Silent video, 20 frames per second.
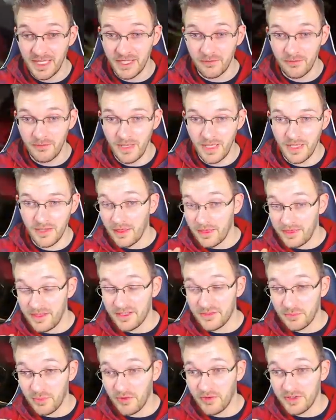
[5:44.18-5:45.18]
and well,
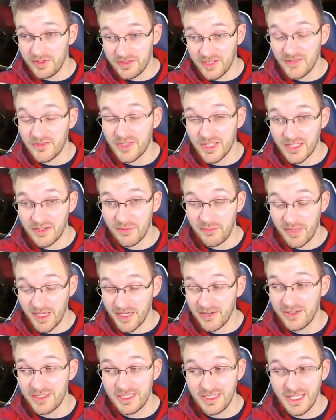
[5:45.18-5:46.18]
this boy is definitely
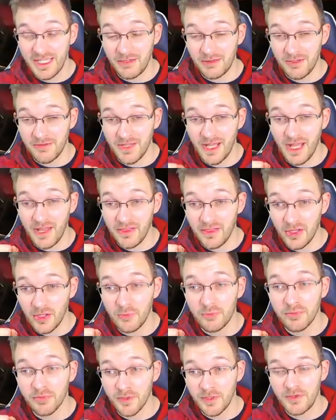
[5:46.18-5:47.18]
appearing in Halo Infinite. The
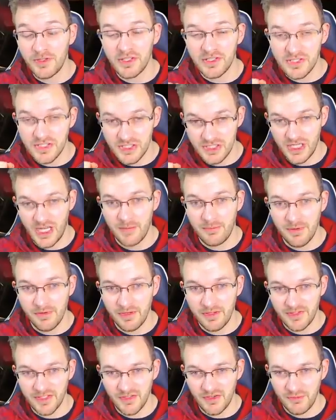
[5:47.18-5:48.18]
Brute Chopper
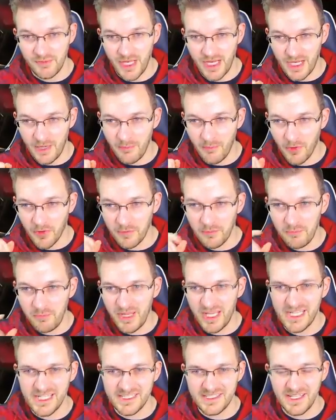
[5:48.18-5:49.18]
is coming back, a more
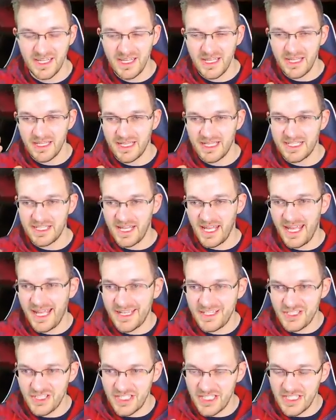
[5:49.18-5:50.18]
banished, kind of
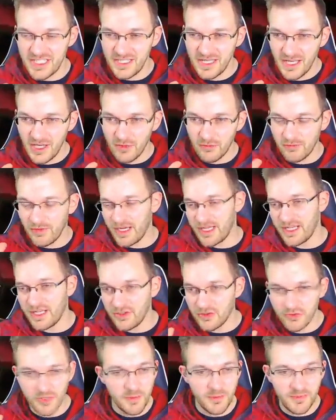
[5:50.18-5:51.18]
edgy, red
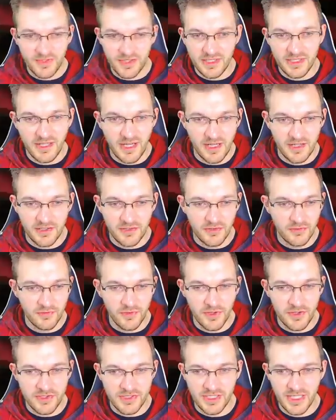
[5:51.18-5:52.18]
and crimson colored
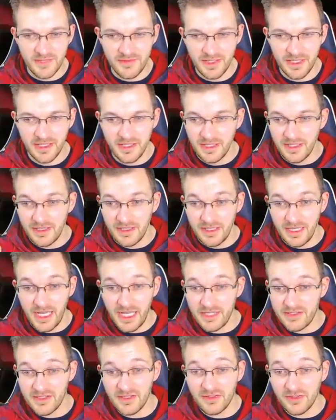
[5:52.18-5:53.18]
version of it.
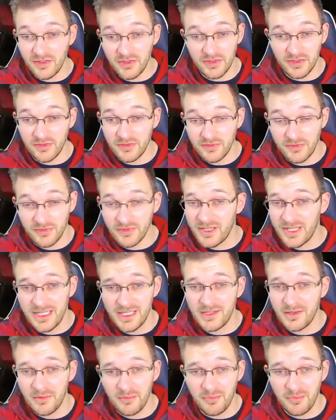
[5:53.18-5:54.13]
It just looks freaking